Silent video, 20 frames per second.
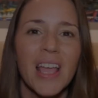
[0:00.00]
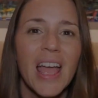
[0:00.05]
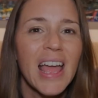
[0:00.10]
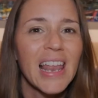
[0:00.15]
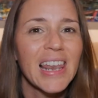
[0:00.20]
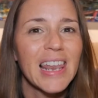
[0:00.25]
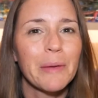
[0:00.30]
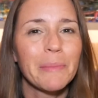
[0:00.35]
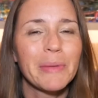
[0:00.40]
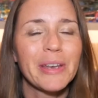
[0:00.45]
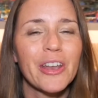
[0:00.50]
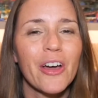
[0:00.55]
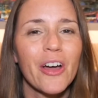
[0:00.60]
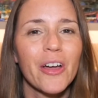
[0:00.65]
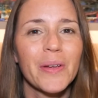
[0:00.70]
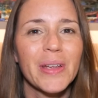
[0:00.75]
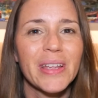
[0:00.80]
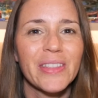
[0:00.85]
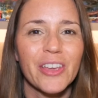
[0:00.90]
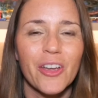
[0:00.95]
Let me
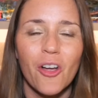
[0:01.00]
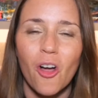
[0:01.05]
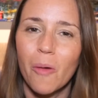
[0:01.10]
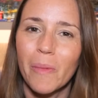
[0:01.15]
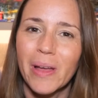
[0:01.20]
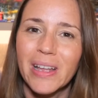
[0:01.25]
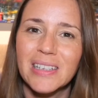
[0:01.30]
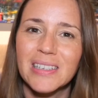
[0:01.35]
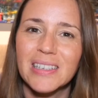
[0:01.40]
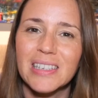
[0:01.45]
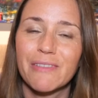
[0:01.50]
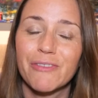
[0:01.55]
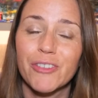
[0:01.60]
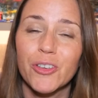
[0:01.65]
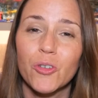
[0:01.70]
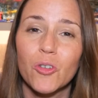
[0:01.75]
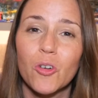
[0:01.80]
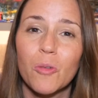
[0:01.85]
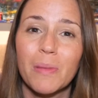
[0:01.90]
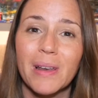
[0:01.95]
know in the comments if
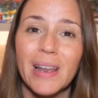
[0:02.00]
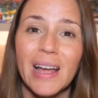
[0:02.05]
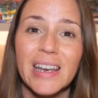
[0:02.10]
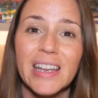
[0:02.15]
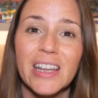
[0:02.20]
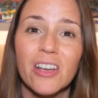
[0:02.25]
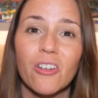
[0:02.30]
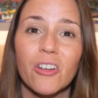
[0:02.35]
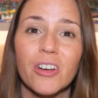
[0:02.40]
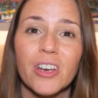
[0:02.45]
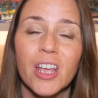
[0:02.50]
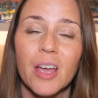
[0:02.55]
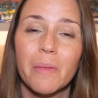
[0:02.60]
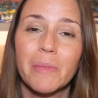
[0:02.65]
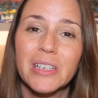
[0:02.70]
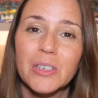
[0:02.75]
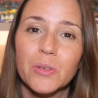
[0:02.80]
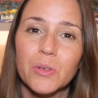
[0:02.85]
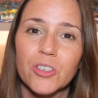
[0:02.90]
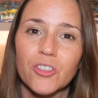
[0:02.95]
you're planning on
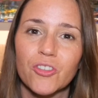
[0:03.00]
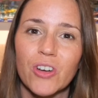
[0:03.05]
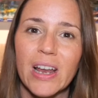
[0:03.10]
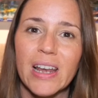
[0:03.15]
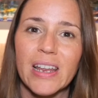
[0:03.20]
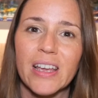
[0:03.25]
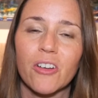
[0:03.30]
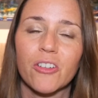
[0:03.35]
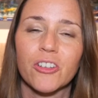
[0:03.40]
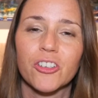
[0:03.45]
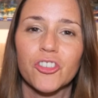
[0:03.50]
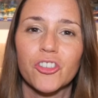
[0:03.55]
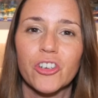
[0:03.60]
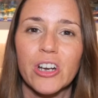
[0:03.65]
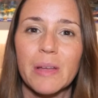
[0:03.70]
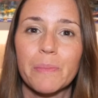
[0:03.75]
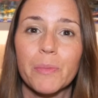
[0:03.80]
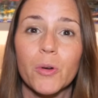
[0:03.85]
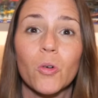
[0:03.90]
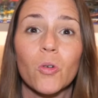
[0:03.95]
coming to Australia on a
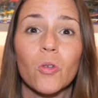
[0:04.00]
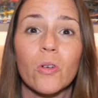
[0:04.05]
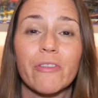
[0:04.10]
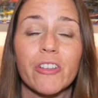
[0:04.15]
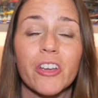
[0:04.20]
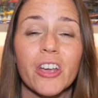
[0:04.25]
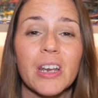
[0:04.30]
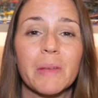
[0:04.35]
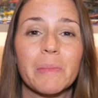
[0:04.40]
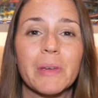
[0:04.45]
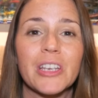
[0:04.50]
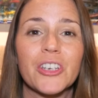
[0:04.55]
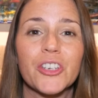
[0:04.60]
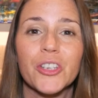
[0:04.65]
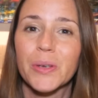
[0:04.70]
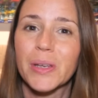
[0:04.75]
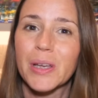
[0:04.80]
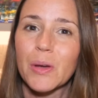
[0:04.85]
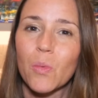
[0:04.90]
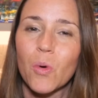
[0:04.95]
trip, or if you're going to be
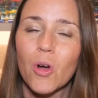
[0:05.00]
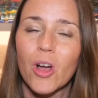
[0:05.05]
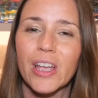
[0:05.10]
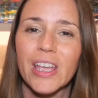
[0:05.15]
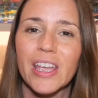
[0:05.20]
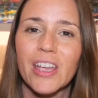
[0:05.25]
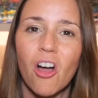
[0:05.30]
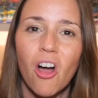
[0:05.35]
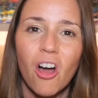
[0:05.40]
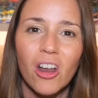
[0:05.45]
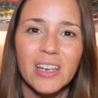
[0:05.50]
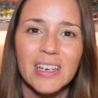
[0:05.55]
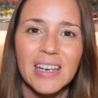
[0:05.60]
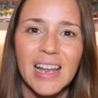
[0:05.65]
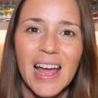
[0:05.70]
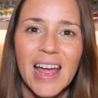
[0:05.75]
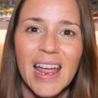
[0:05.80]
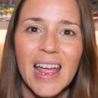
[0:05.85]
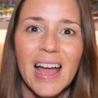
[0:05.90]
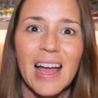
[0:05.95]
doing a working
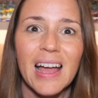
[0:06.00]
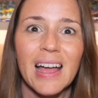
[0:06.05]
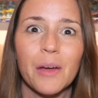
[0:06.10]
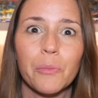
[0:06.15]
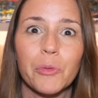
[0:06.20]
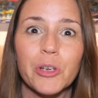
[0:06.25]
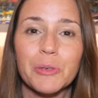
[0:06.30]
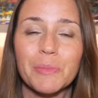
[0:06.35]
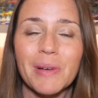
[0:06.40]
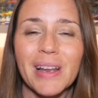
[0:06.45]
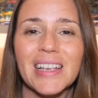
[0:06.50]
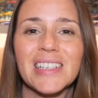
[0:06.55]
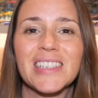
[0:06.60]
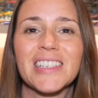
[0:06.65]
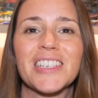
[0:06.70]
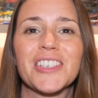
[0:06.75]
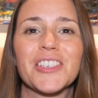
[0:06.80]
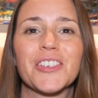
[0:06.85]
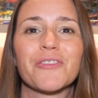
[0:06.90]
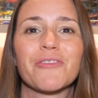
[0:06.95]
holiday, and which
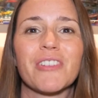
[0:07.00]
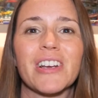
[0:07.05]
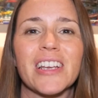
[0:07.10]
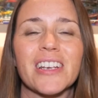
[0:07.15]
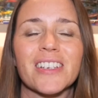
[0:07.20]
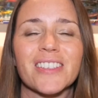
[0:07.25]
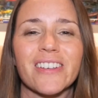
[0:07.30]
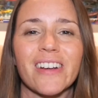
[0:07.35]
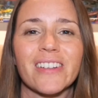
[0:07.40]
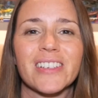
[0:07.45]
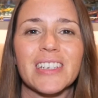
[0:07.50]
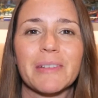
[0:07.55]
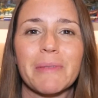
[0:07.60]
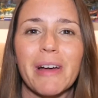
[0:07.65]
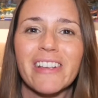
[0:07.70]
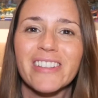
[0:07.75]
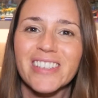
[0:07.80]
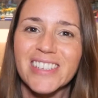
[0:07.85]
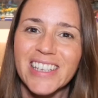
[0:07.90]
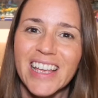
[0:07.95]
places you're really excited
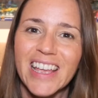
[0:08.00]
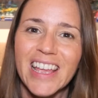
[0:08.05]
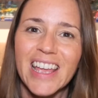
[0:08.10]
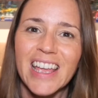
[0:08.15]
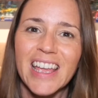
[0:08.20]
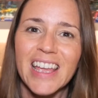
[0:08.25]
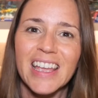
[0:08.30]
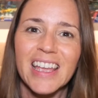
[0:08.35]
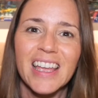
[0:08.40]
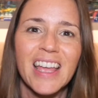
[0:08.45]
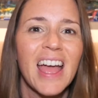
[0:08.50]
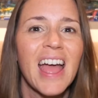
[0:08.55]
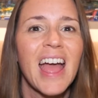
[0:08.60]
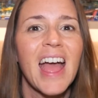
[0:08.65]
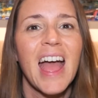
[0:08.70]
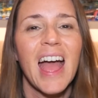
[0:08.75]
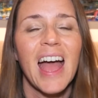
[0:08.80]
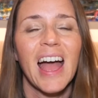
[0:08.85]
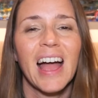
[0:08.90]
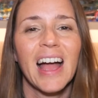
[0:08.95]
about seeing.
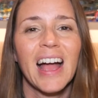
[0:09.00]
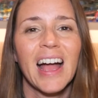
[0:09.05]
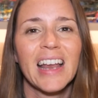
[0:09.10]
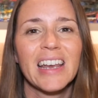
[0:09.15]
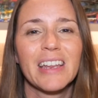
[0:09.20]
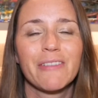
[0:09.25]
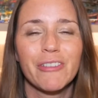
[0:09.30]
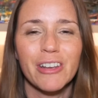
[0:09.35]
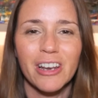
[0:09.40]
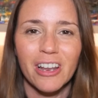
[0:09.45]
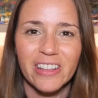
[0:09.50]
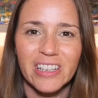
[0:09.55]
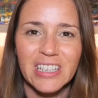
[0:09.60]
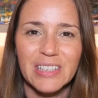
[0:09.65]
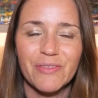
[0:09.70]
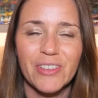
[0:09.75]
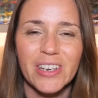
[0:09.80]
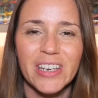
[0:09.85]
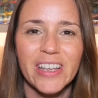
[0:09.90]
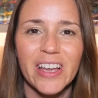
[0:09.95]
And if you like
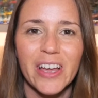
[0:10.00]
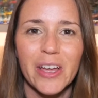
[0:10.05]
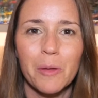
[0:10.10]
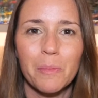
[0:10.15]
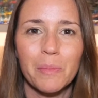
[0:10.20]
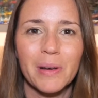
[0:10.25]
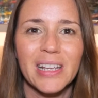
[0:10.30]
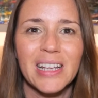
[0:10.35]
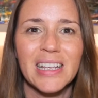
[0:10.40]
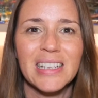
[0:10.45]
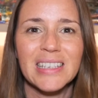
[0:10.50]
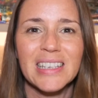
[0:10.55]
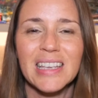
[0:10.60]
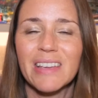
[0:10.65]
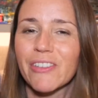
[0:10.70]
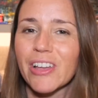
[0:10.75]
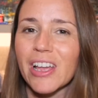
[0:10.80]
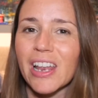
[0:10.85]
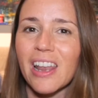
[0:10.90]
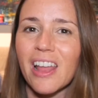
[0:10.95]
this video, please
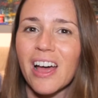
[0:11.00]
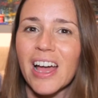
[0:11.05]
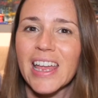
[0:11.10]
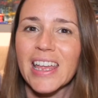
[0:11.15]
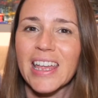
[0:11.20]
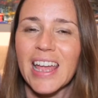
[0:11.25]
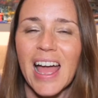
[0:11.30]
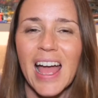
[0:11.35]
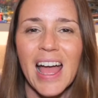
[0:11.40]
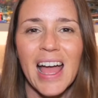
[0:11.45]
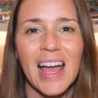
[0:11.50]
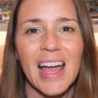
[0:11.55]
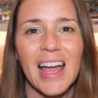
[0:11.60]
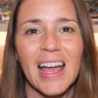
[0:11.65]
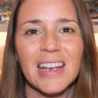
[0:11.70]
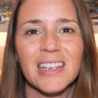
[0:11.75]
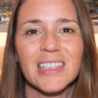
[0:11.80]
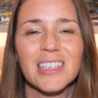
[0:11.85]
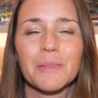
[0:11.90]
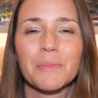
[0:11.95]
give it a like
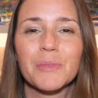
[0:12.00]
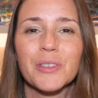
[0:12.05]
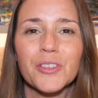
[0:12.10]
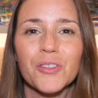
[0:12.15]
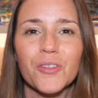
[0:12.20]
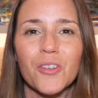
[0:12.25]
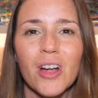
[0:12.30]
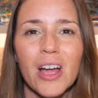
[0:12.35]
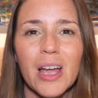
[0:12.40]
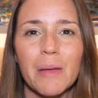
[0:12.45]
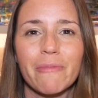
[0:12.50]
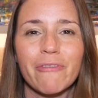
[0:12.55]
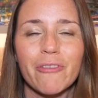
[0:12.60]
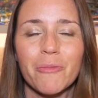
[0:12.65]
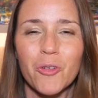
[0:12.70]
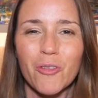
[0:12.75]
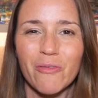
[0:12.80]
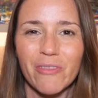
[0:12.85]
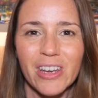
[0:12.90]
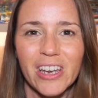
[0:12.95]
and subscribe for
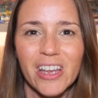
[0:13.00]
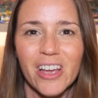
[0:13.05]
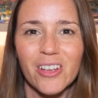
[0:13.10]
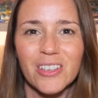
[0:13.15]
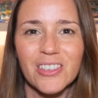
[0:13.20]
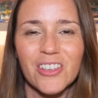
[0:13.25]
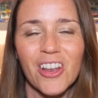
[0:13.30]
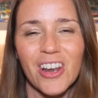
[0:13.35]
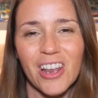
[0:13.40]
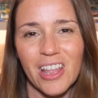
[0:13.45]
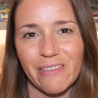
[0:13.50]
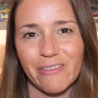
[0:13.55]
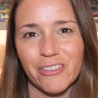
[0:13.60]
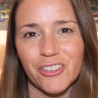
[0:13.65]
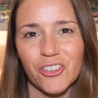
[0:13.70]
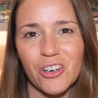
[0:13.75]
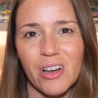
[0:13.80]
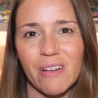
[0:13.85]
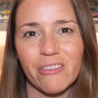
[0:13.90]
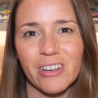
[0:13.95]
more videos on life
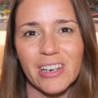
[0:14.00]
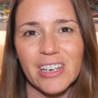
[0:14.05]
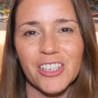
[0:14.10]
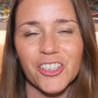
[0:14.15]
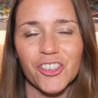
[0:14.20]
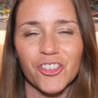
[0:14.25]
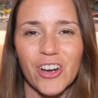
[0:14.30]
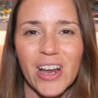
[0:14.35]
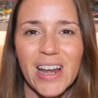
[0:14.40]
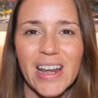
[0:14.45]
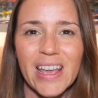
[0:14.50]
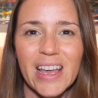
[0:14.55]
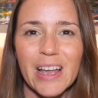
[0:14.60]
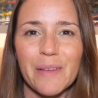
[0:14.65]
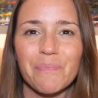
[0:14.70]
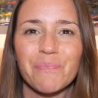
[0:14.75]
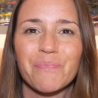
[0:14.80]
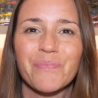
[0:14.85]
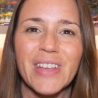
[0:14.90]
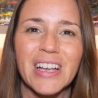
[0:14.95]
and travel in Australia.
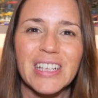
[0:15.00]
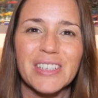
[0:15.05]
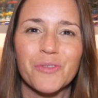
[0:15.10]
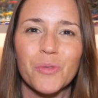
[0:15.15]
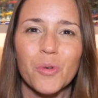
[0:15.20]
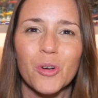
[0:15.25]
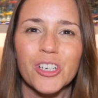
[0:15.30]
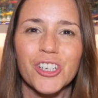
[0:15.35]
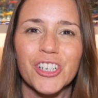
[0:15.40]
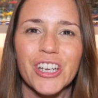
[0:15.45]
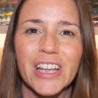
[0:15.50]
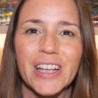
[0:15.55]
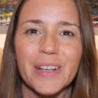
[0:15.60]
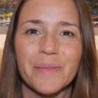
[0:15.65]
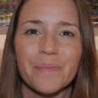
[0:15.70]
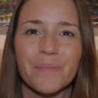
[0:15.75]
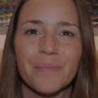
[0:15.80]
Thanks for watching.